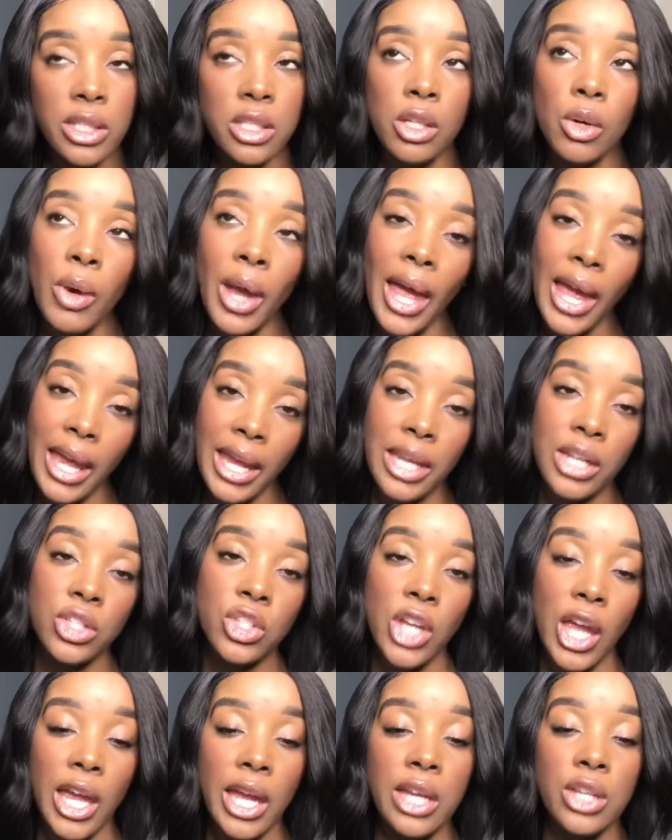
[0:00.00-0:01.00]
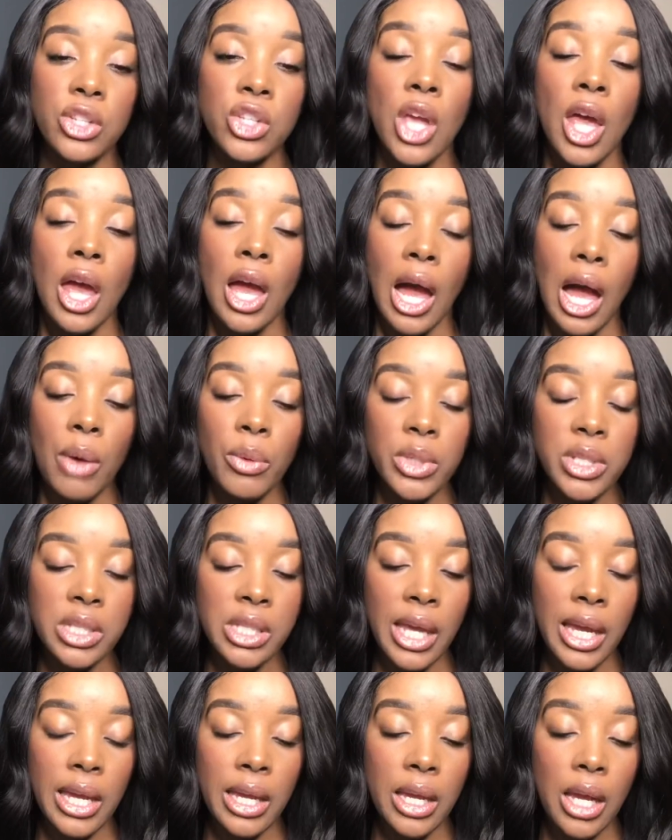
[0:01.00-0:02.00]
So age, I would
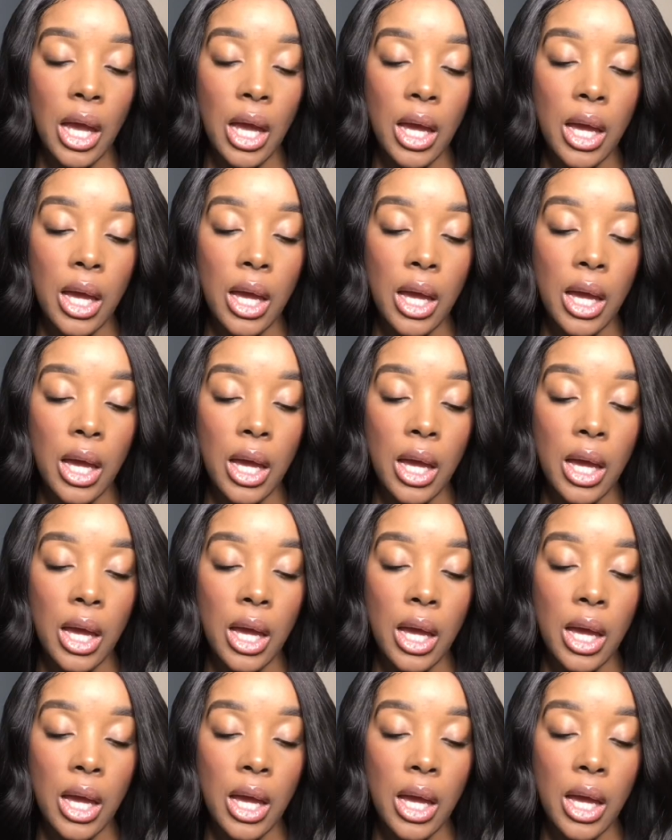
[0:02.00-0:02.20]
say